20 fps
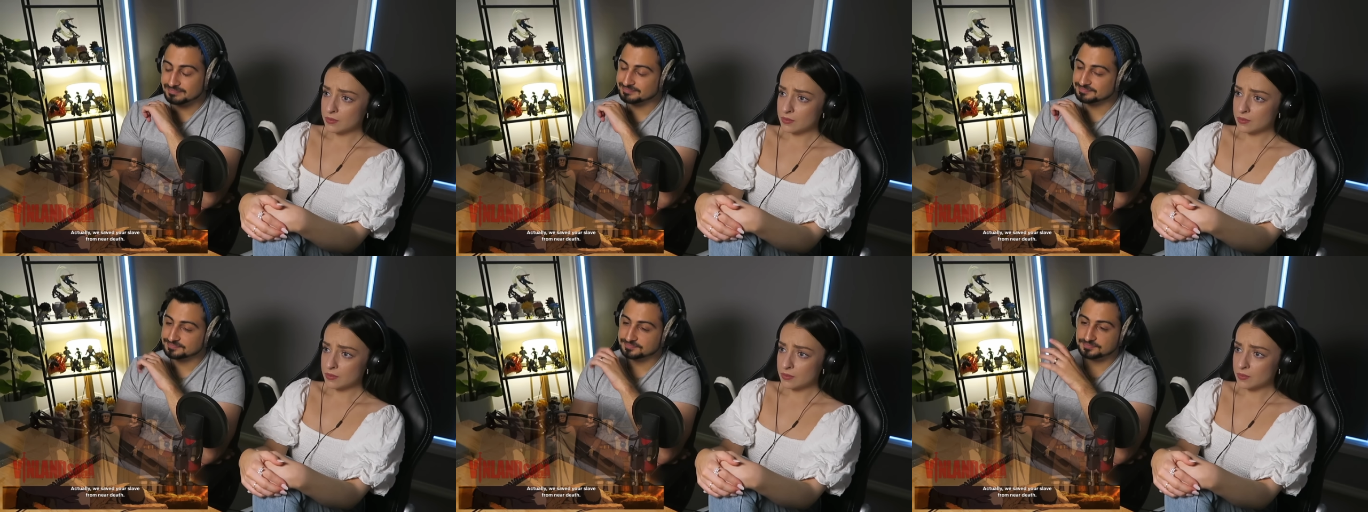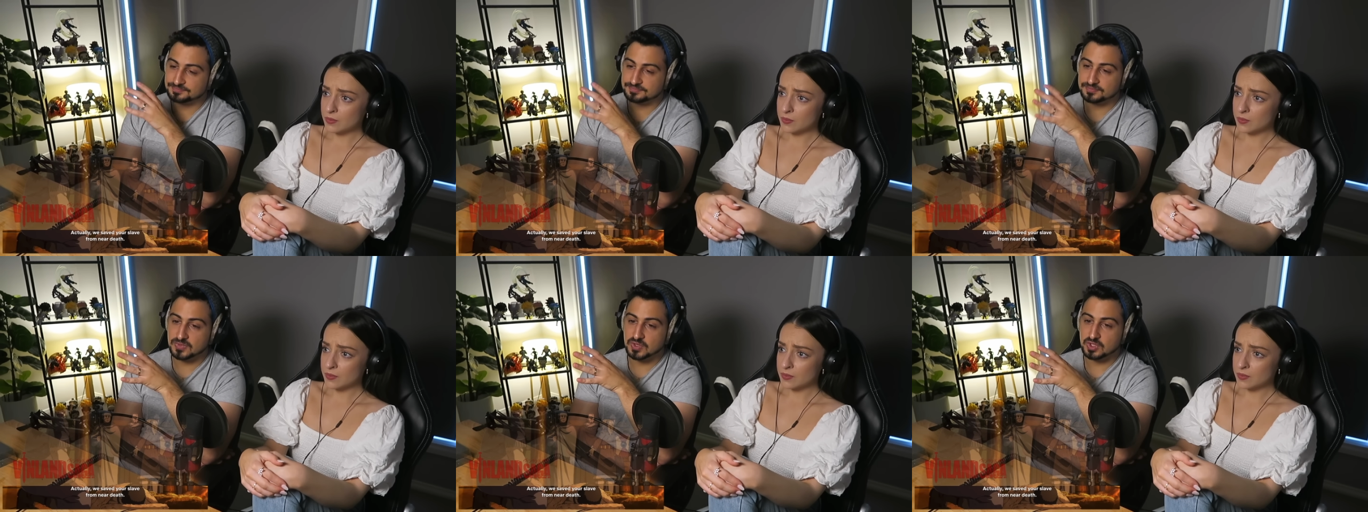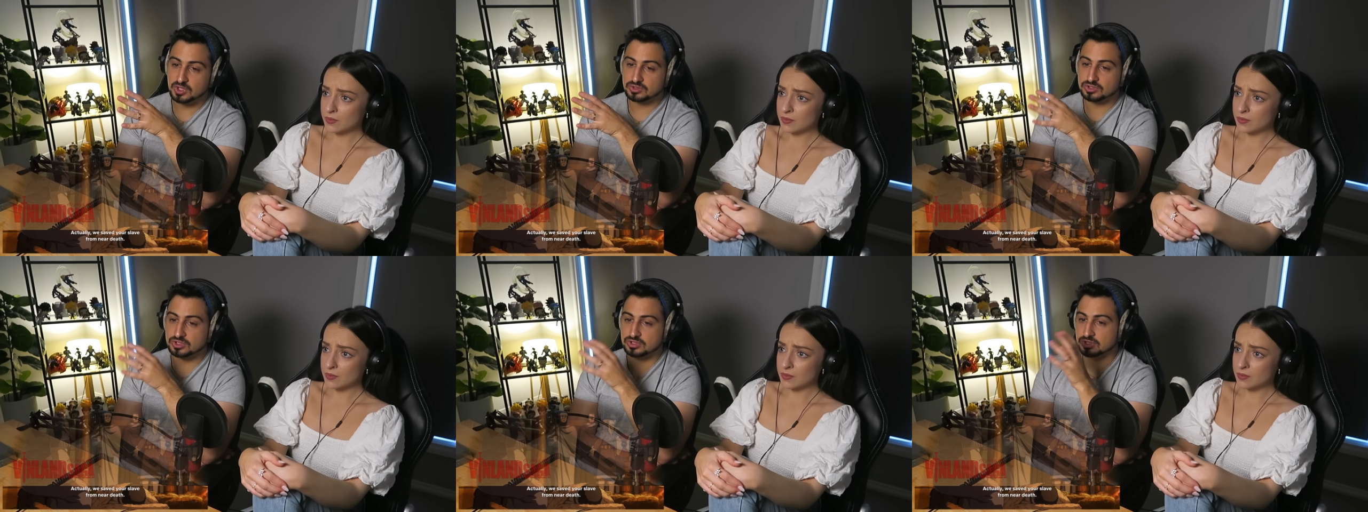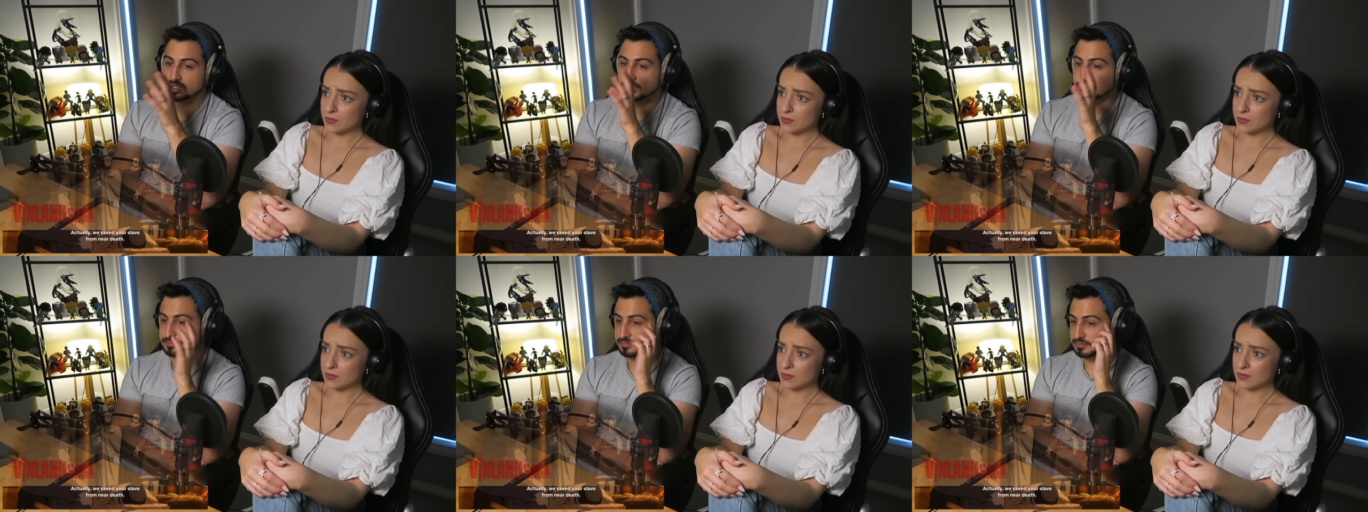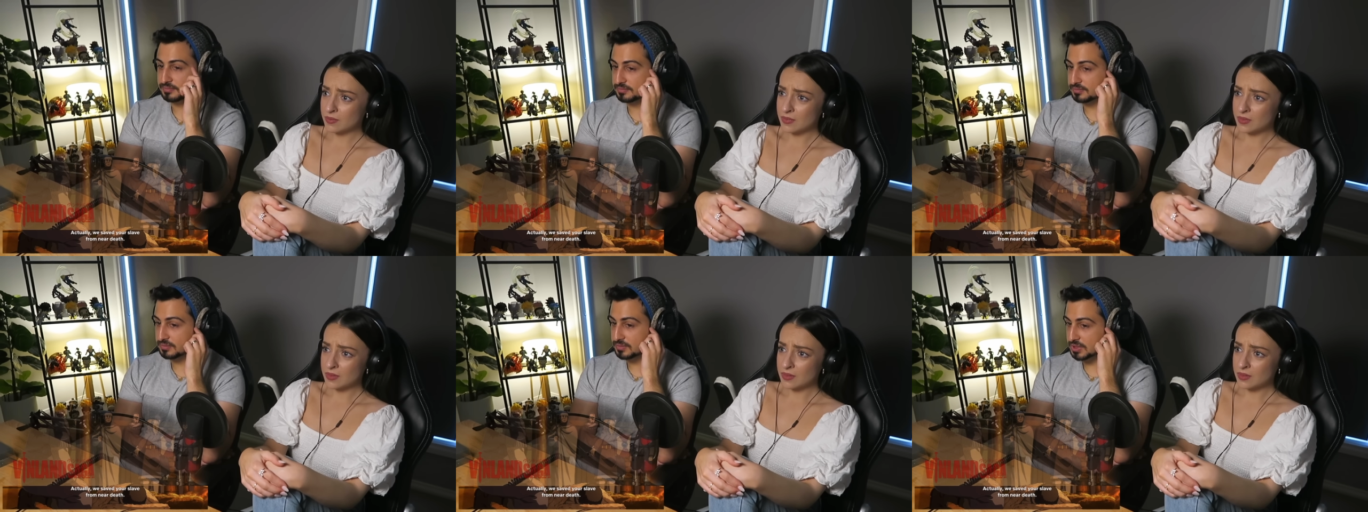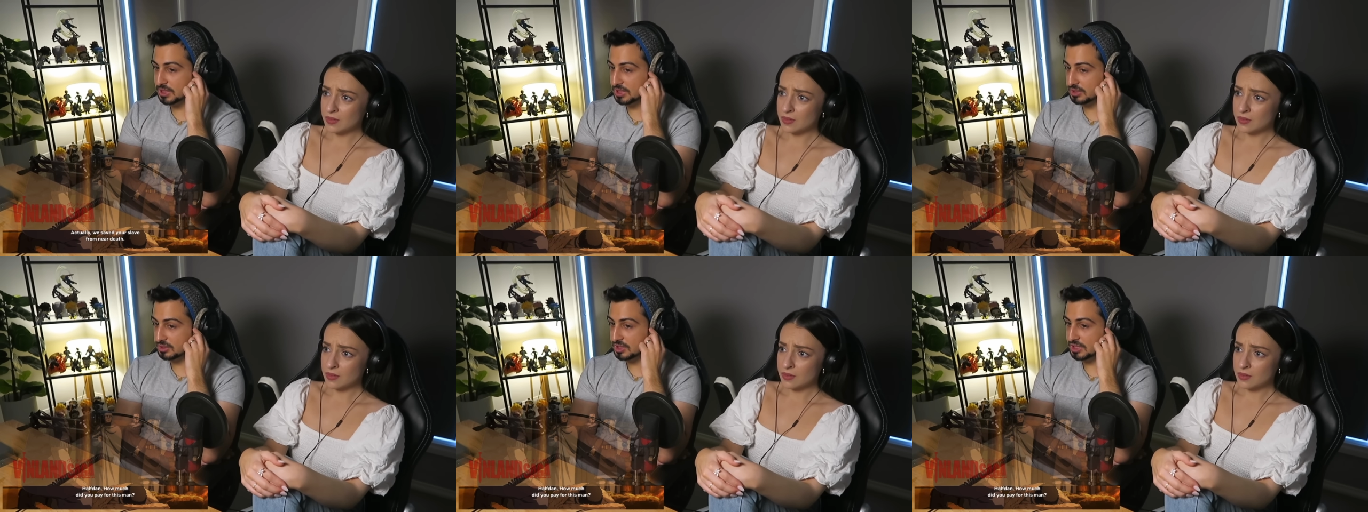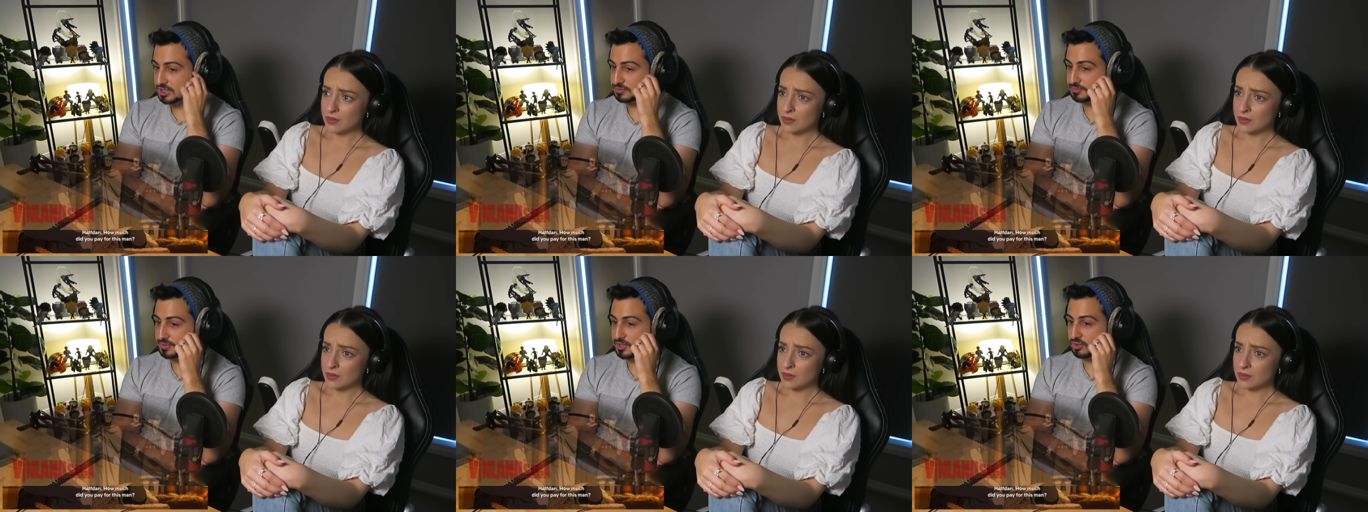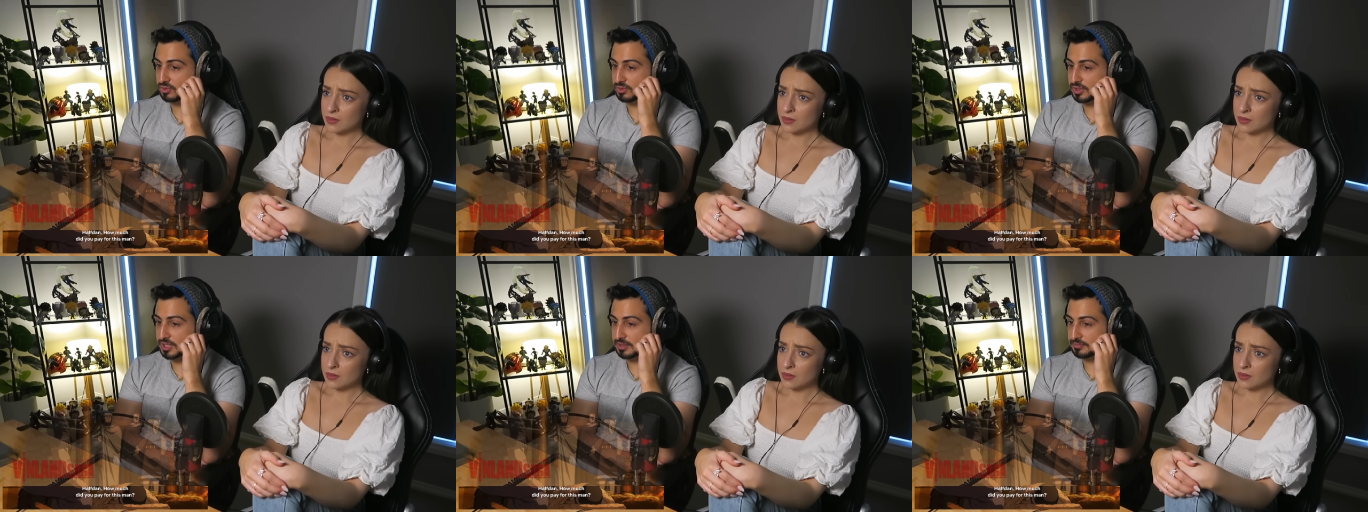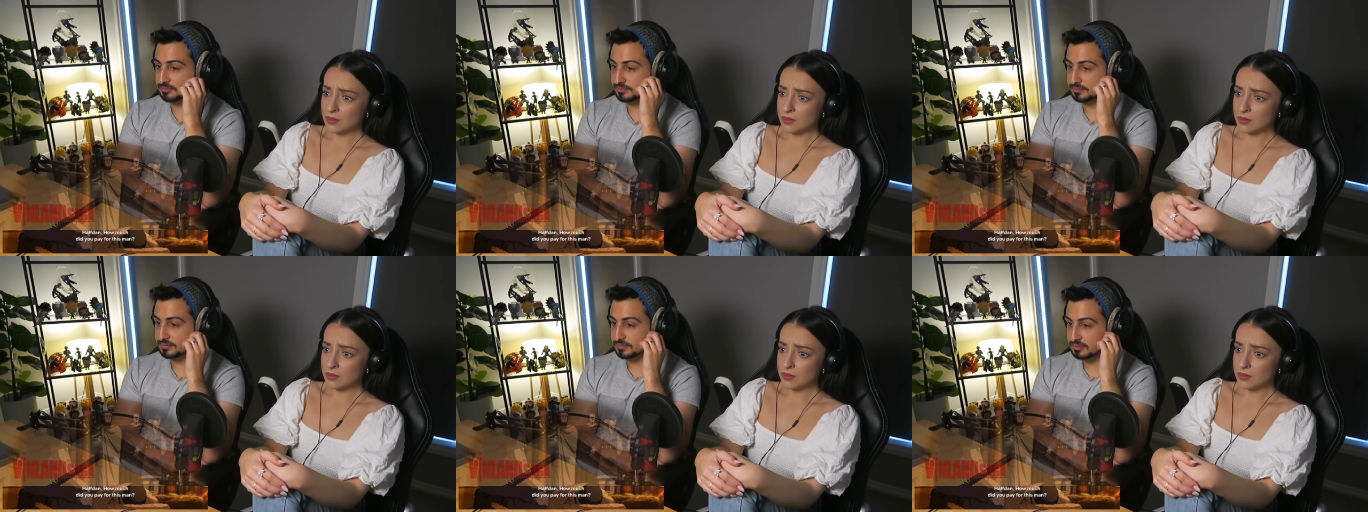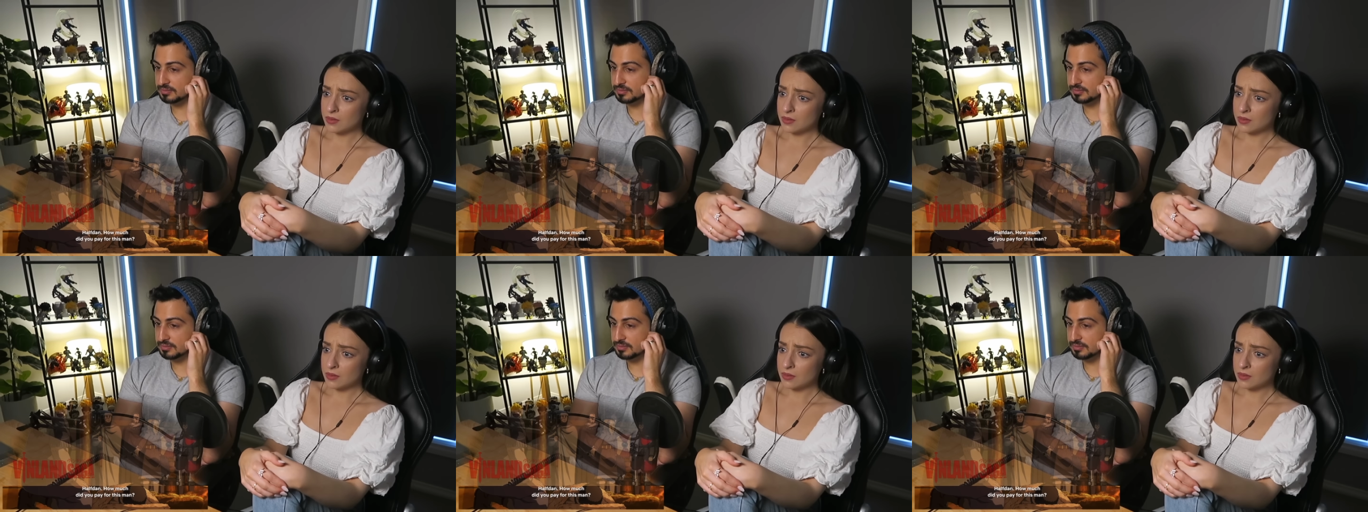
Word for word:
Speaker 1: Mm, not the time. Yeah, you need to be caught up.